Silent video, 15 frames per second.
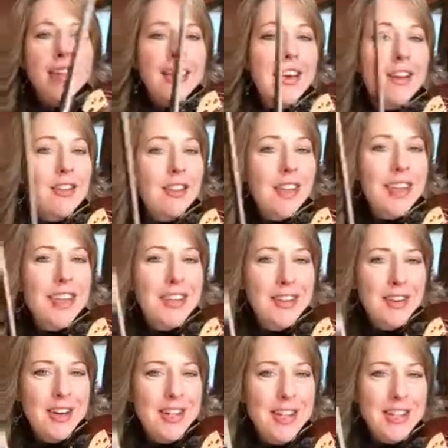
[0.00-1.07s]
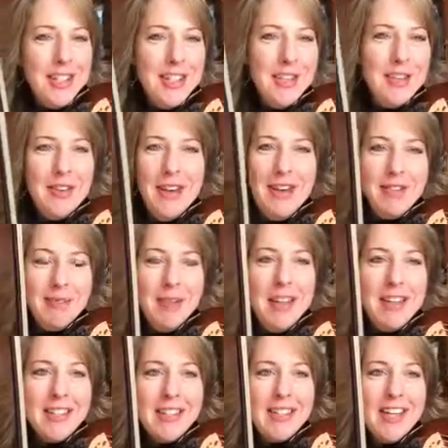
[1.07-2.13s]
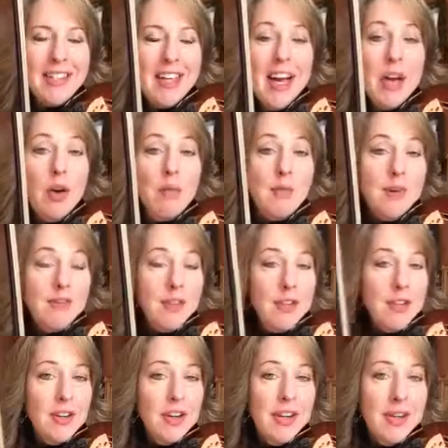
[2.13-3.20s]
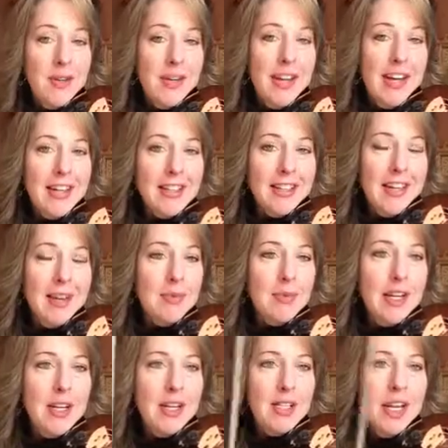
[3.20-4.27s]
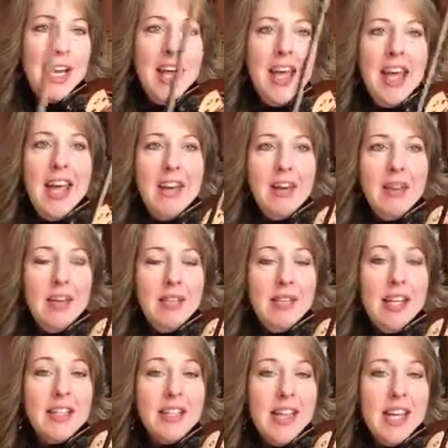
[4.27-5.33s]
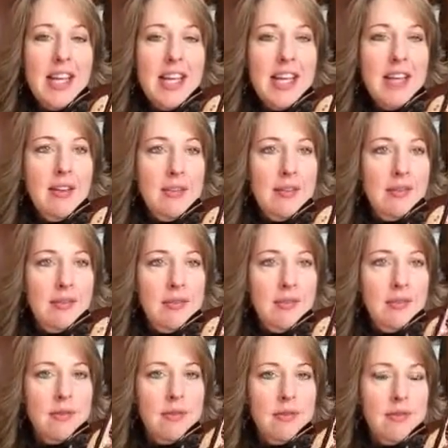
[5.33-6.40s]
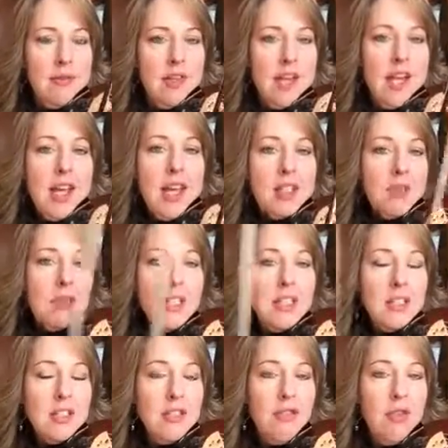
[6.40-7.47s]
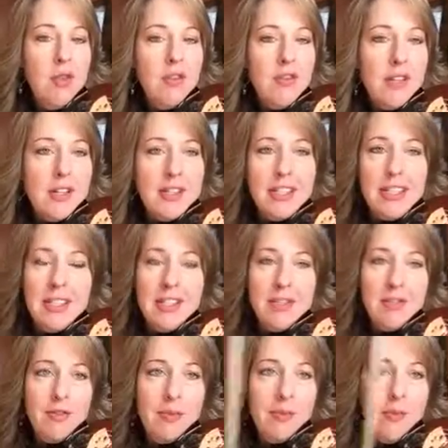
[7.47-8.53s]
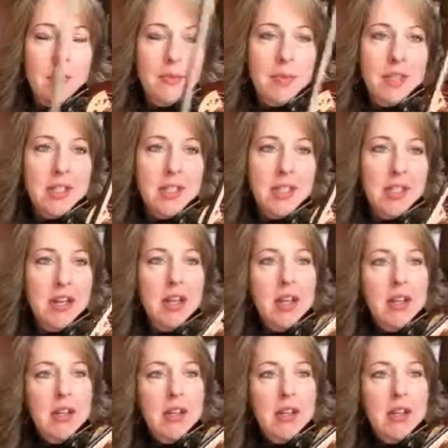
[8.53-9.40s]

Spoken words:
Now, in your audition, you don't have to play this next high note, but if you're one of the outside players and you need to get to that E, it's really just a fourth finger extension from third position.